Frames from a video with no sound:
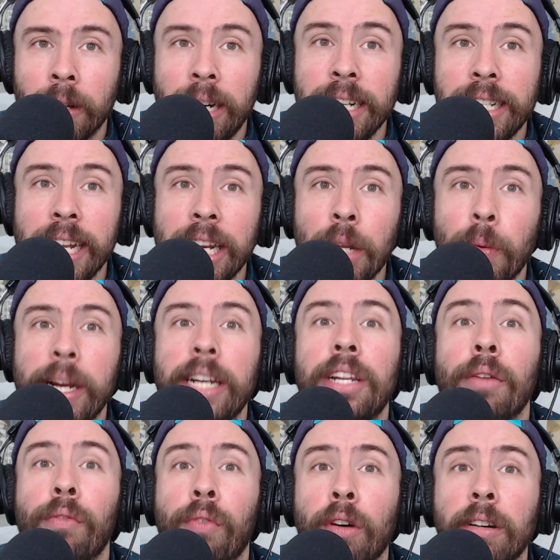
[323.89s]
Continuing
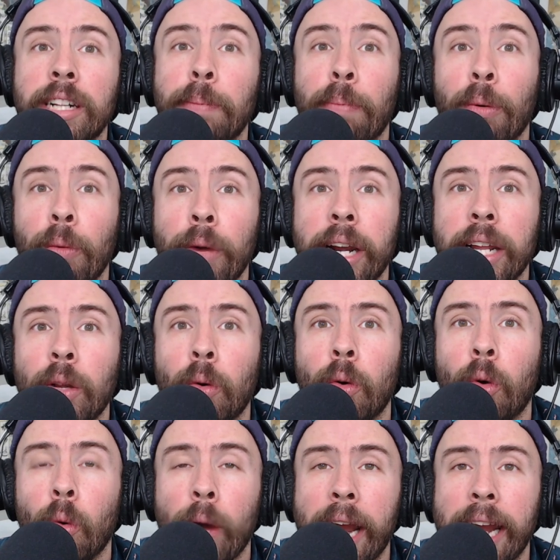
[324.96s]
diverse perennial
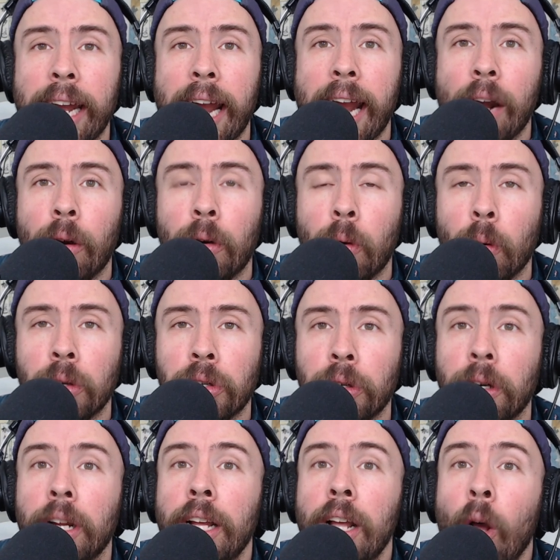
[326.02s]
grain
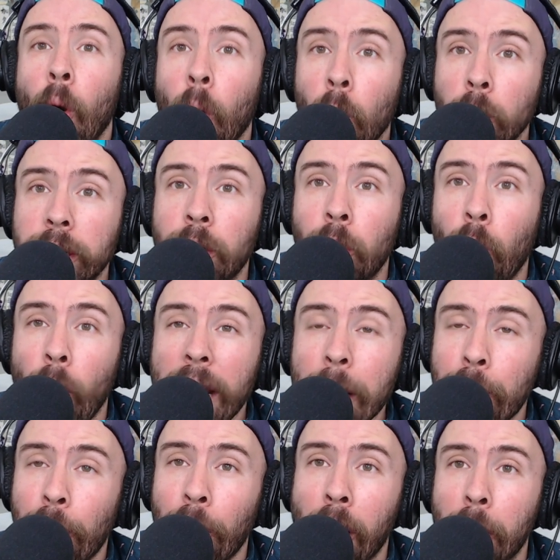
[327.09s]
agriculture holds
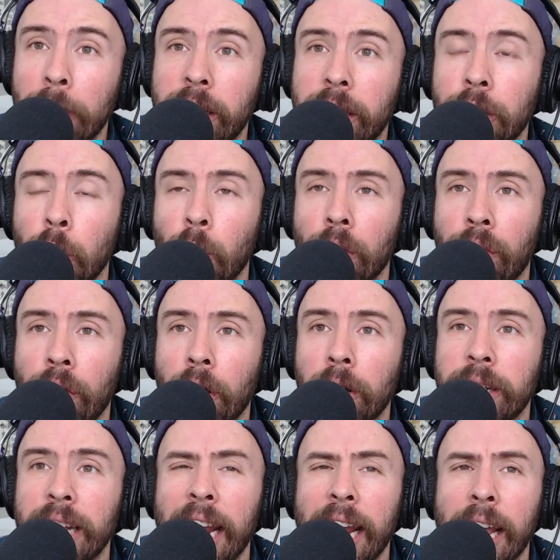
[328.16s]
great promise to
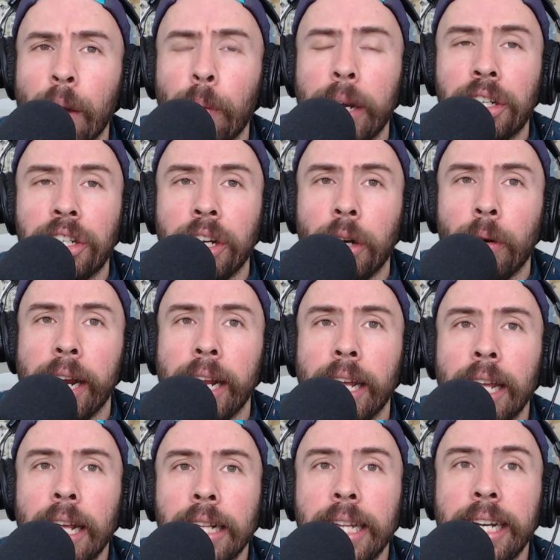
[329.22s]
reverse and
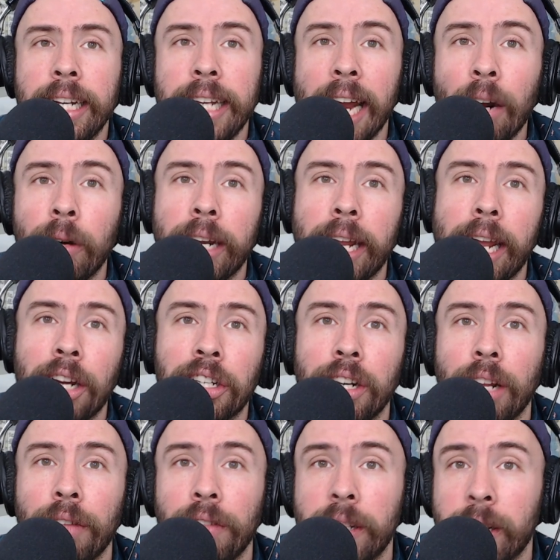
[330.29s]
regenerate the
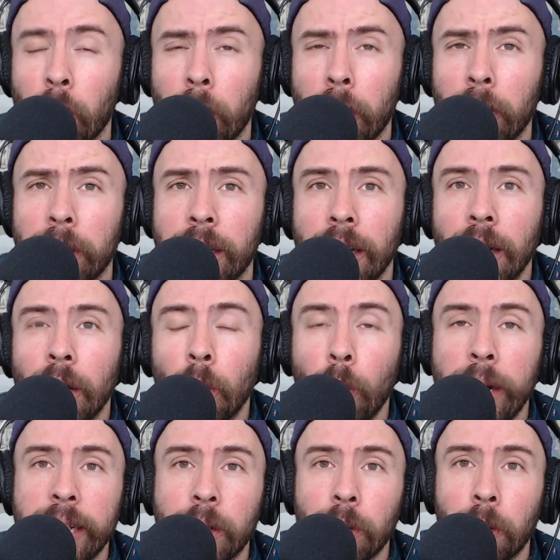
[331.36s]
degradation of the soils,
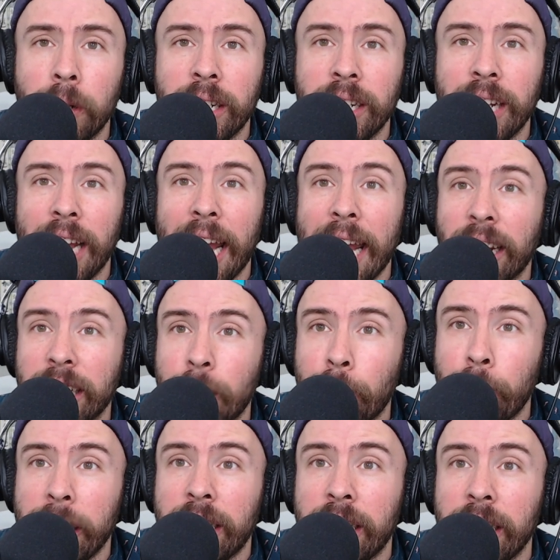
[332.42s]
resources, and
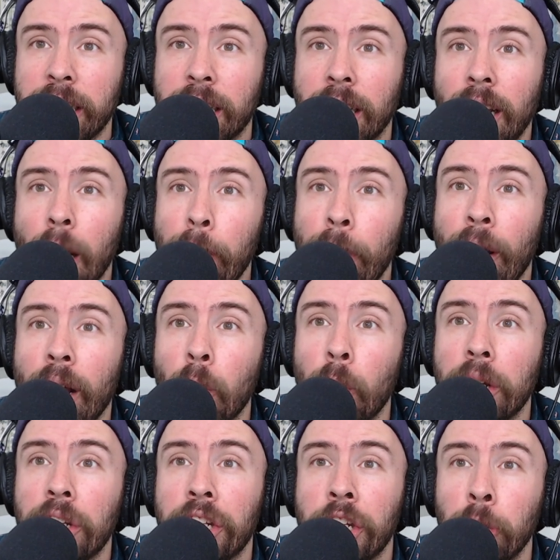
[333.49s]
species upon
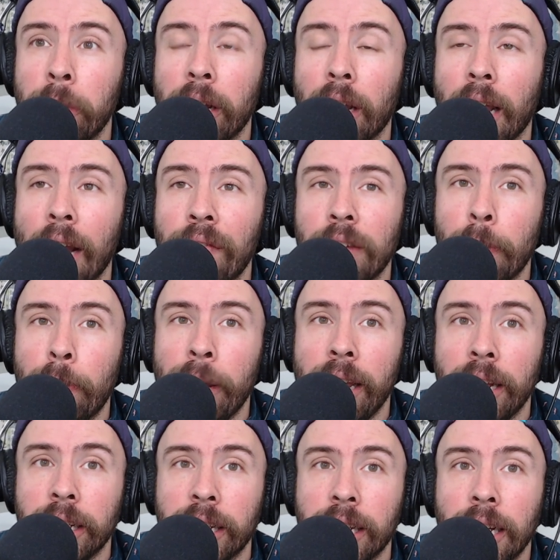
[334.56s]
which human life
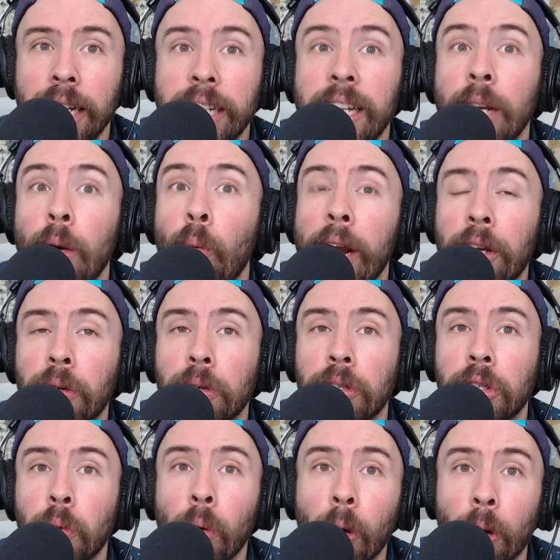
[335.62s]
depends, said Rachel
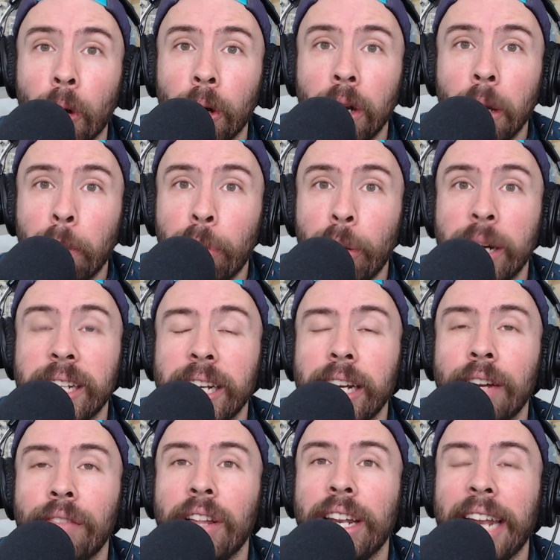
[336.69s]
Stroer,
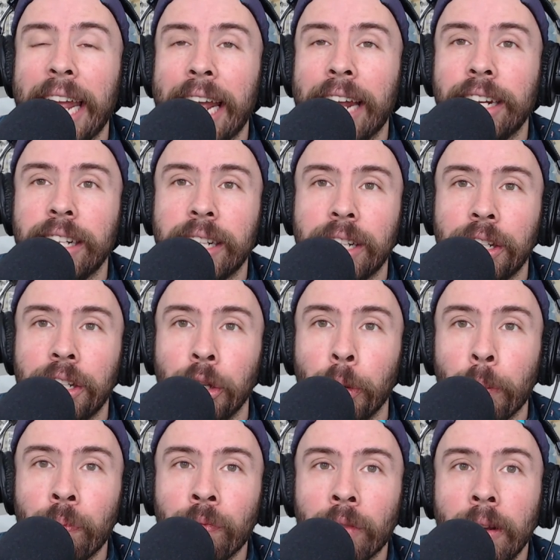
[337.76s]
president of the Land
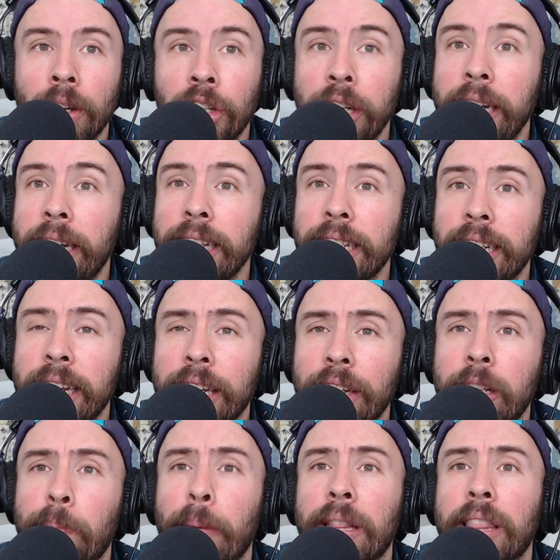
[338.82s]
Institute. She
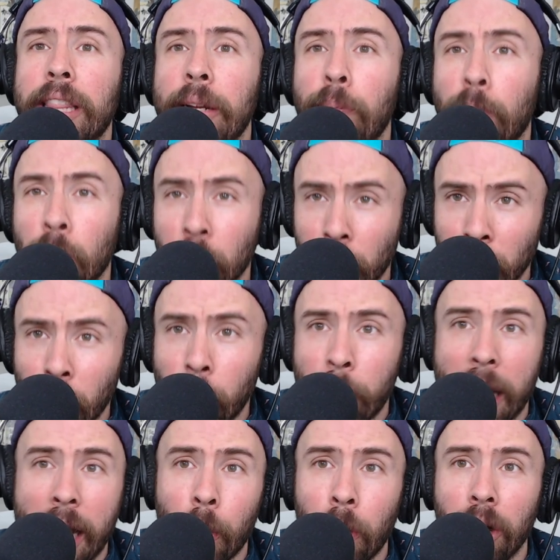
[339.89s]
continues, but the true
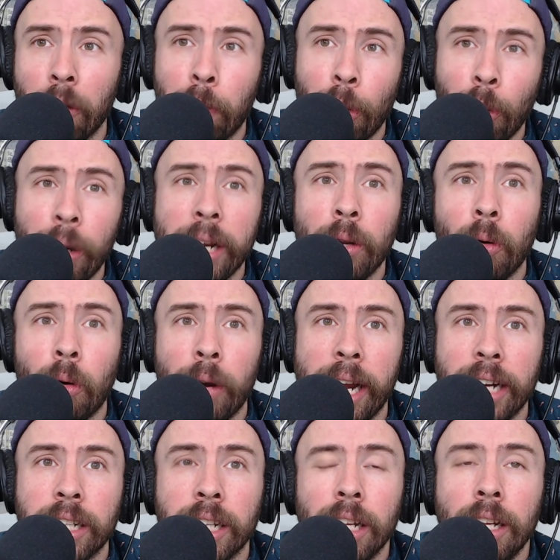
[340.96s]
power of perennial
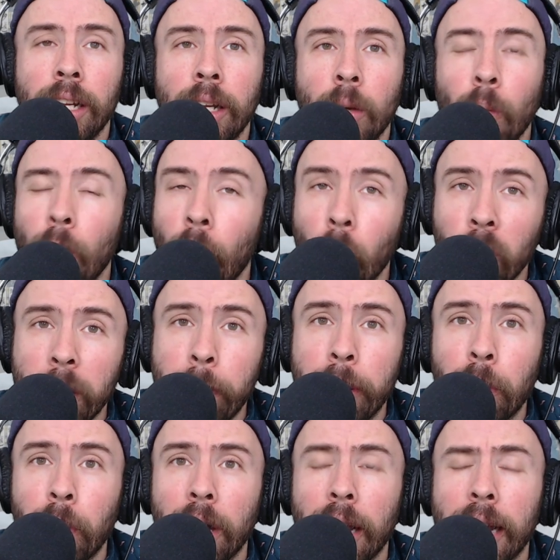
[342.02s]
grains will only
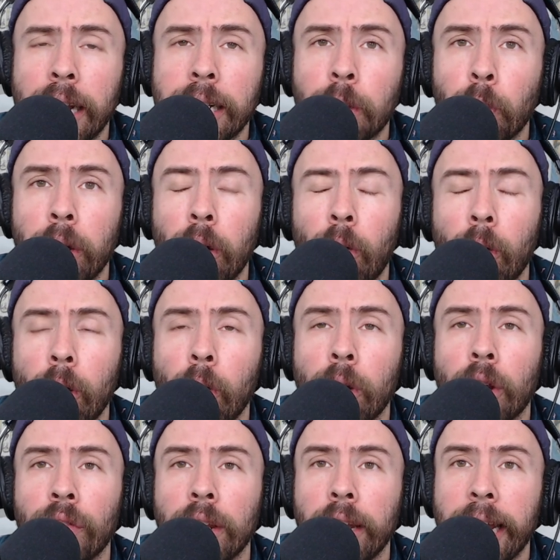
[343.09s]
be realized when
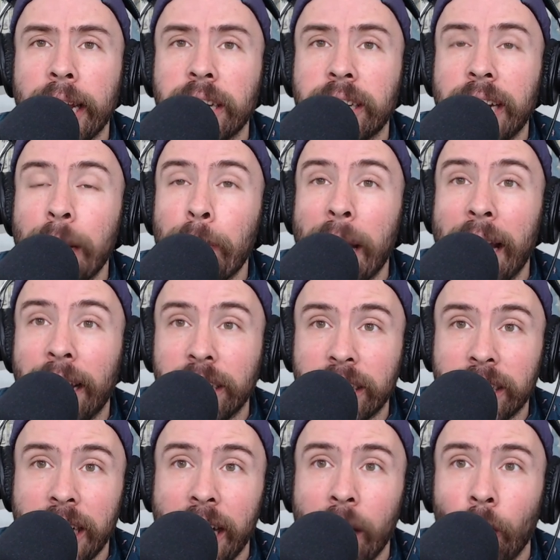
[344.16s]
grown on the landscape at
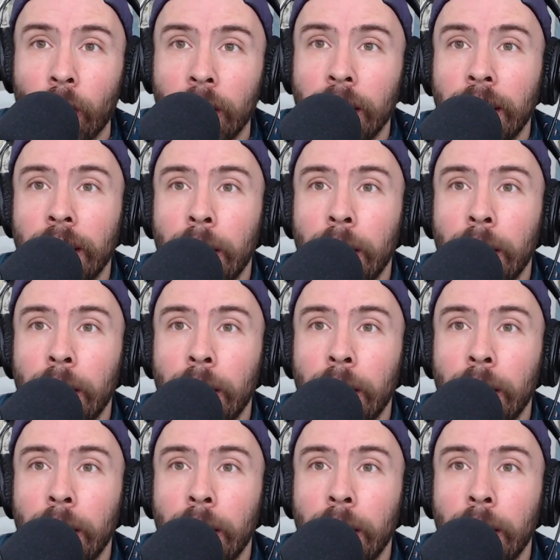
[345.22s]
scale.